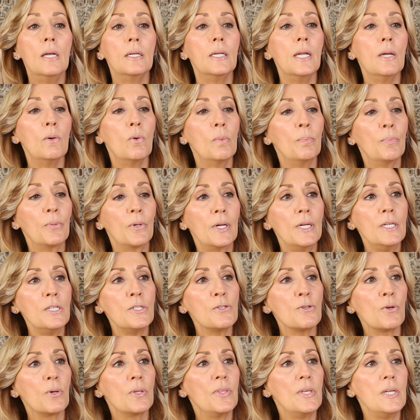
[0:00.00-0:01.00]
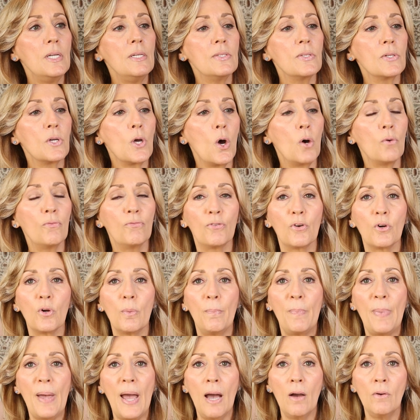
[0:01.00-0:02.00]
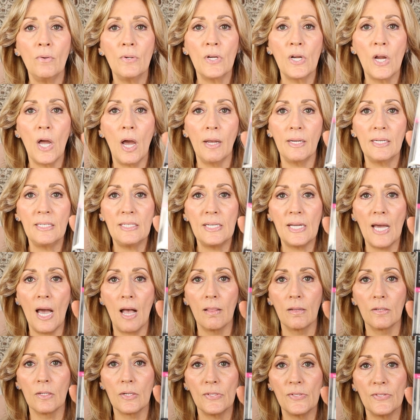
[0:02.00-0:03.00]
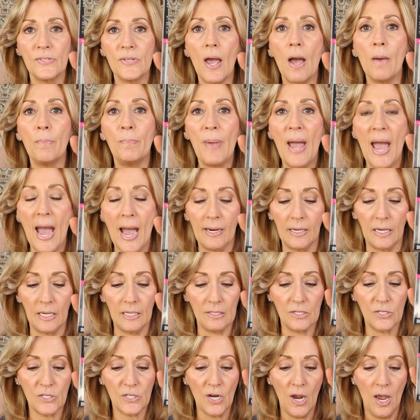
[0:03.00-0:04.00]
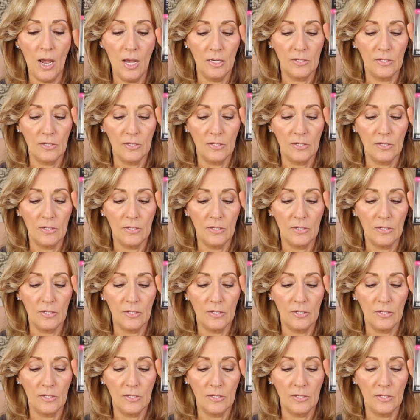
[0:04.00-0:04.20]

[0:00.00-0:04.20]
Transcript: Now I'm pretty sure these go for about $9 a package.